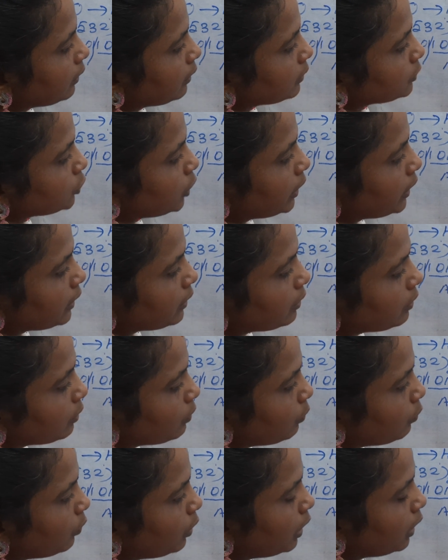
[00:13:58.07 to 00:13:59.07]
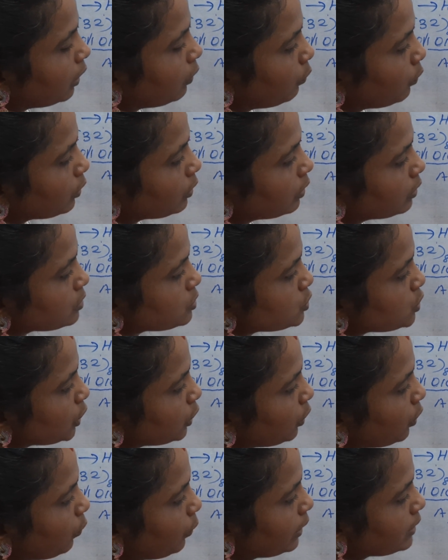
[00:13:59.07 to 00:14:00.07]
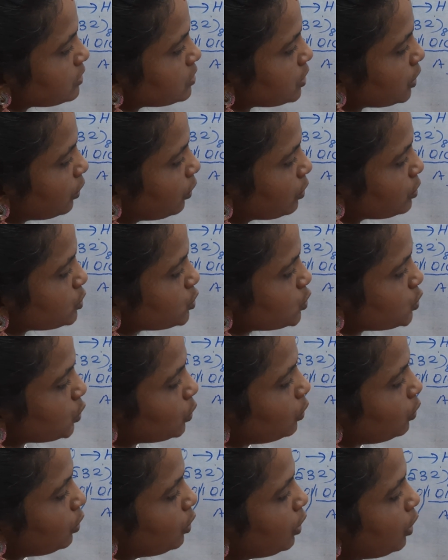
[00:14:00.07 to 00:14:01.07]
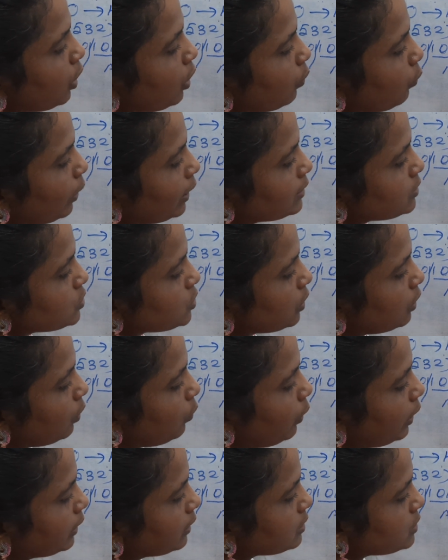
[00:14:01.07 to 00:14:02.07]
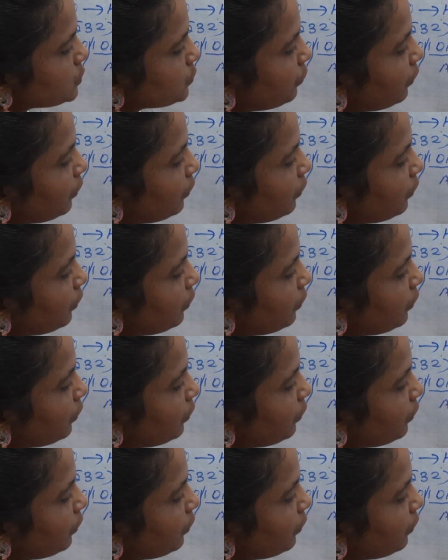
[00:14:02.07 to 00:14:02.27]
sorry, 010 is 2. 101 is